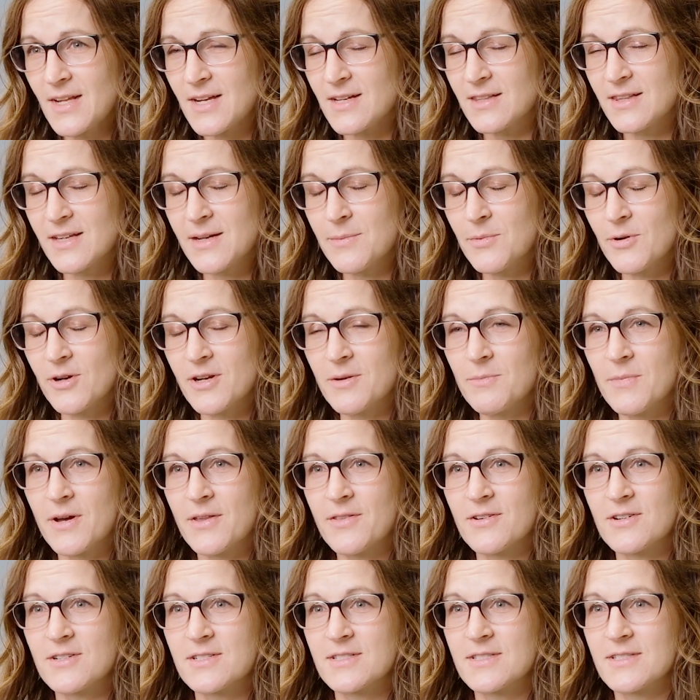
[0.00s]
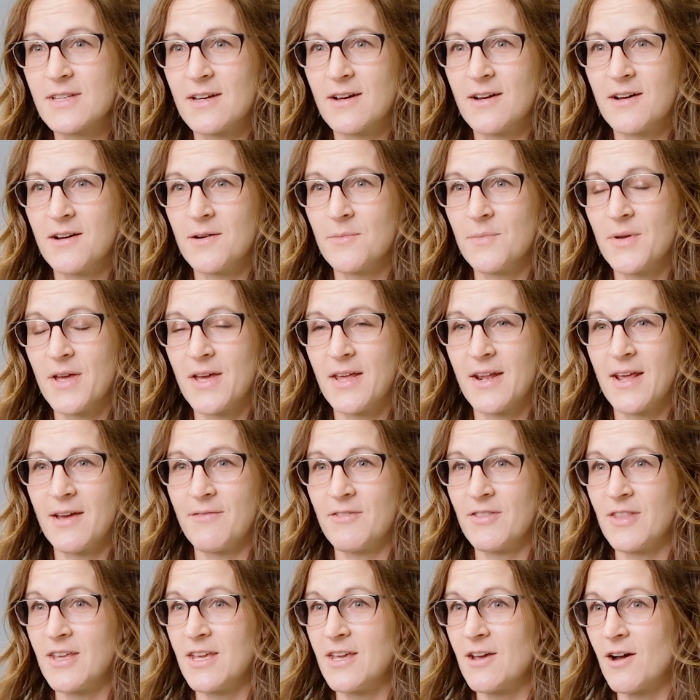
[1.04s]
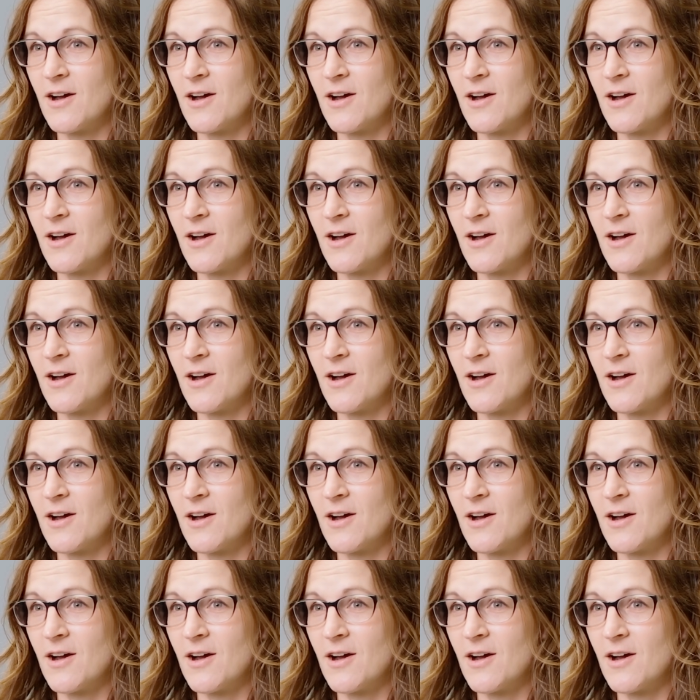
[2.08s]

laboring mothers, and having the